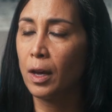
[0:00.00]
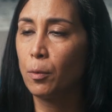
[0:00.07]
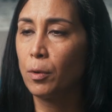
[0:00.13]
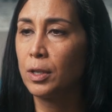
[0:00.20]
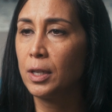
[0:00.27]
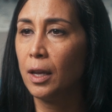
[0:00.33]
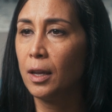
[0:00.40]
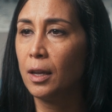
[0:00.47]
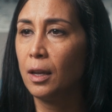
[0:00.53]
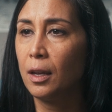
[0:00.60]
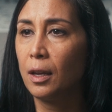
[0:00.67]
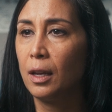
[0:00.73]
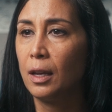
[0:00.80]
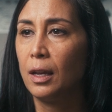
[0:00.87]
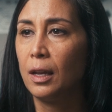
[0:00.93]
that we're
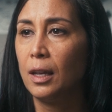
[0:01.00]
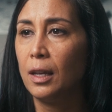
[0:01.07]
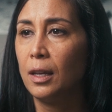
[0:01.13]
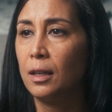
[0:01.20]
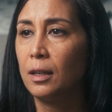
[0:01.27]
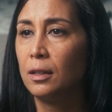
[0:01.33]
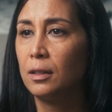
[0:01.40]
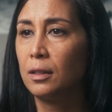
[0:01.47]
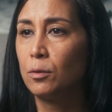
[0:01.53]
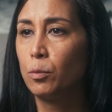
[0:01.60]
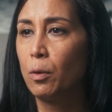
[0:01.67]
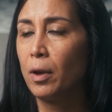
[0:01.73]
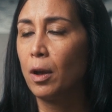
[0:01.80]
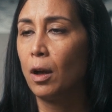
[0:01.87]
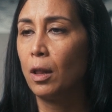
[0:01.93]
taking is
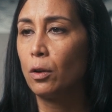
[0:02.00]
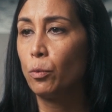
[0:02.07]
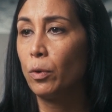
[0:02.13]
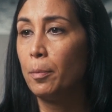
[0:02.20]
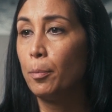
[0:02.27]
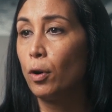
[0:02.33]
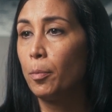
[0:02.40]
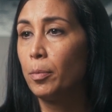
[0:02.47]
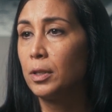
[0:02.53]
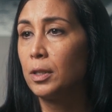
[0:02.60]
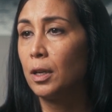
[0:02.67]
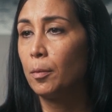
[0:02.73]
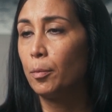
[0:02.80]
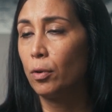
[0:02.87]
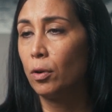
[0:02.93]
what we call a
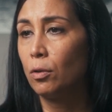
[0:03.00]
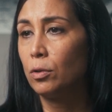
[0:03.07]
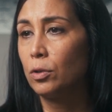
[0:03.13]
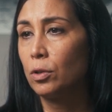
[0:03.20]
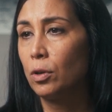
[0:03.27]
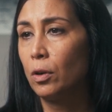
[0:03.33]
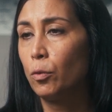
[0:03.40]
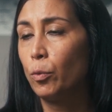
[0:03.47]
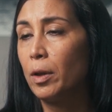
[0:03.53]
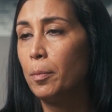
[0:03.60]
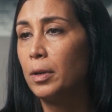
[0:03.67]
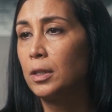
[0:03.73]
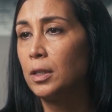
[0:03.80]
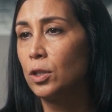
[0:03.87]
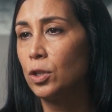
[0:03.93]
repurposing approach or a
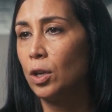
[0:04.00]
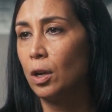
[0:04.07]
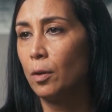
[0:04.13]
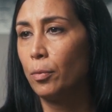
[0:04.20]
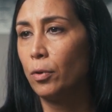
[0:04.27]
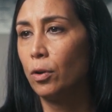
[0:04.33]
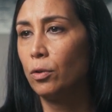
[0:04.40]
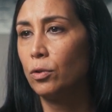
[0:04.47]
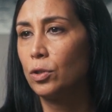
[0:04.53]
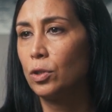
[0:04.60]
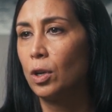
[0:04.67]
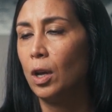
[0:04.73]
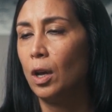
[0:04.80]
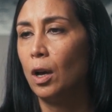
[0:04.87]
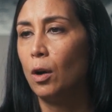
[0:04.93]
repositioning approach,
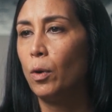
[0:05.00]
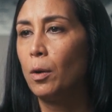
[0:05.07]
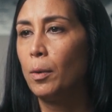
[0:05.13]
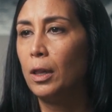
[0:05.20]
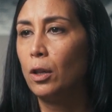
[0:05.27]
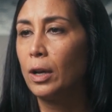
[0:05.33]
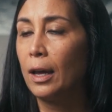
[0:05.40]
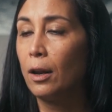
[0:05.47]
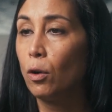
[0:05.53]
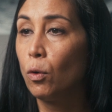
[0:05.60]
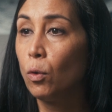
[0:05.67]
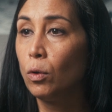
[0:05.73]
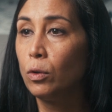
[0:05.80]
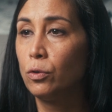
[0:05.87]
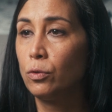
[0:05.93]
where we look at
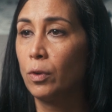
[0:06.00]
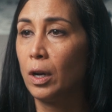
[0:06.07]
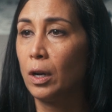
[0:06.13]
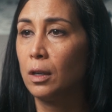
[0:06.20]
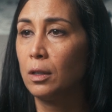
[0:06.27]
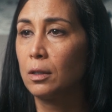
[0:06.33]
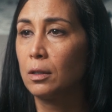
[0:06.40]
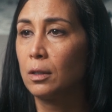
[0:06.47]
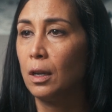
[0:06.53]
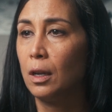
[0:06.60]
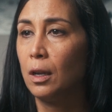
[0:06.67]
old drugs,